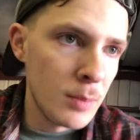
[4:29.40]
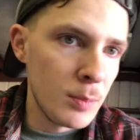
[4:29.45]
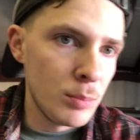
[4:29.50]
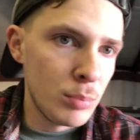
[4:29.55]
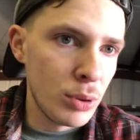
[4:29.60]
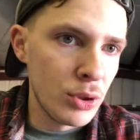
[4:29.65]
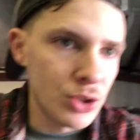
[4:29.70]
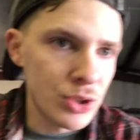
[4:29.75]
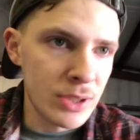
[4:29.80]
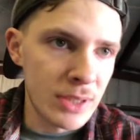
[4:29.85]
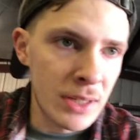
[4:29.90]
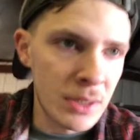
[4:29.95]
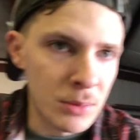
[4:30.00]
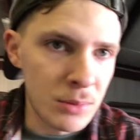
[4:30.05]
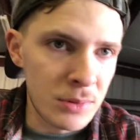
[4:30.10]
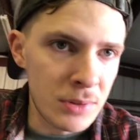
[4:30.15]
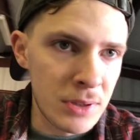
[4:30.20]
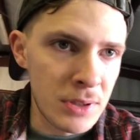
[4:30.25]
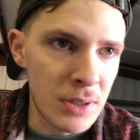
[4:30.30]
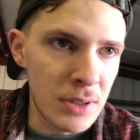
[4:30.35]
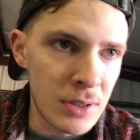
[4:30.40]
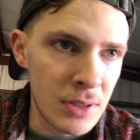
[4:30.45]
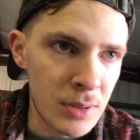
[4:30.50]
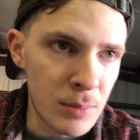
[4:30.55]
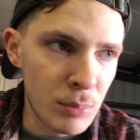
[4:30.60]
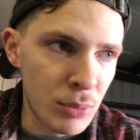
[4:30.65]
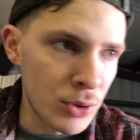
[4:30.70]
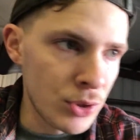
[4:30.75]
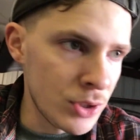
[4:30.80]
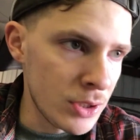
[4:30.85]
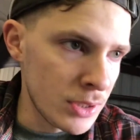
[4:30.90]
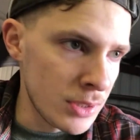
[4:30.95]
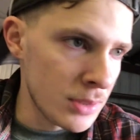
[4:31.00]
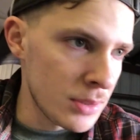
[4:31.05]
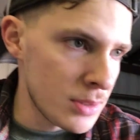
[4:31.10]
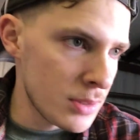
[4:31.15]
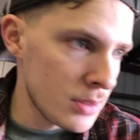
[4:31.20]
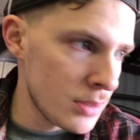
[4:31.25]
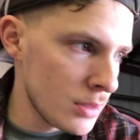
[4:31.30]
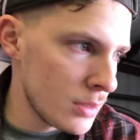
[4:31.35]
pushing out the
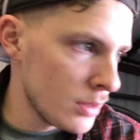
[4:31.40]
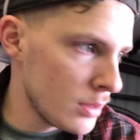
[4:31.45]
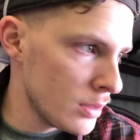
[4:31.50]
bushings